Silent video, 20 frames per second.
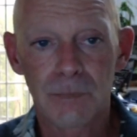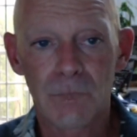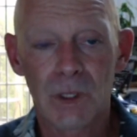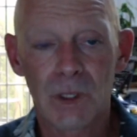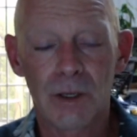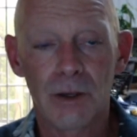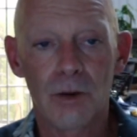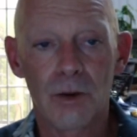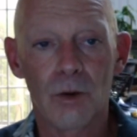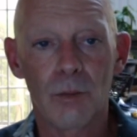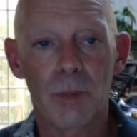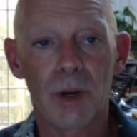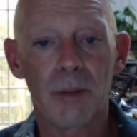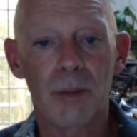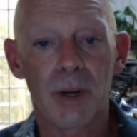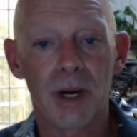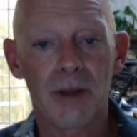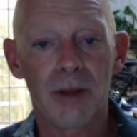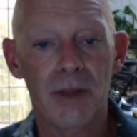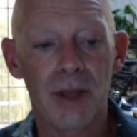You know, but
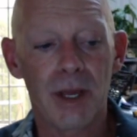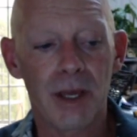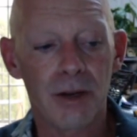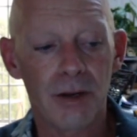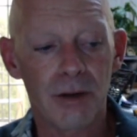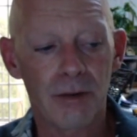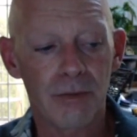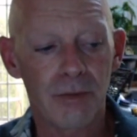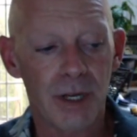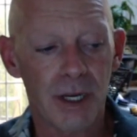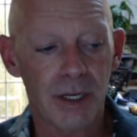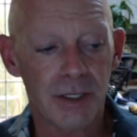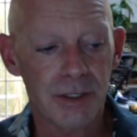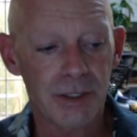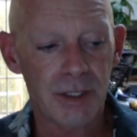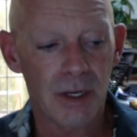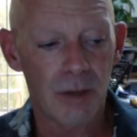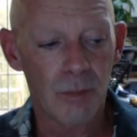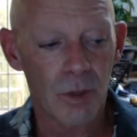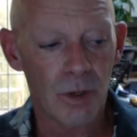by the end of next
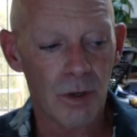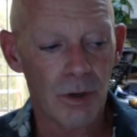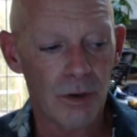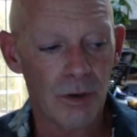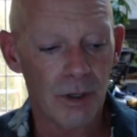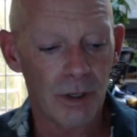summer,